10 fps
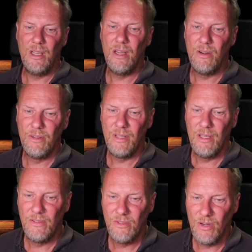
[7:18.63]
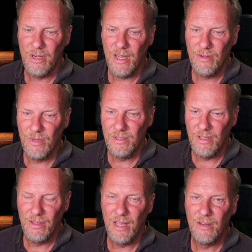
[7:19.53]
here the start address
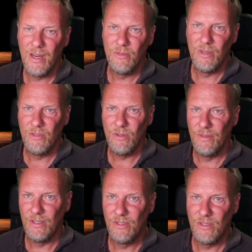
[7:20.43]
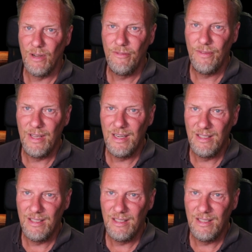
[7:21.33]
and the end address of the stuff it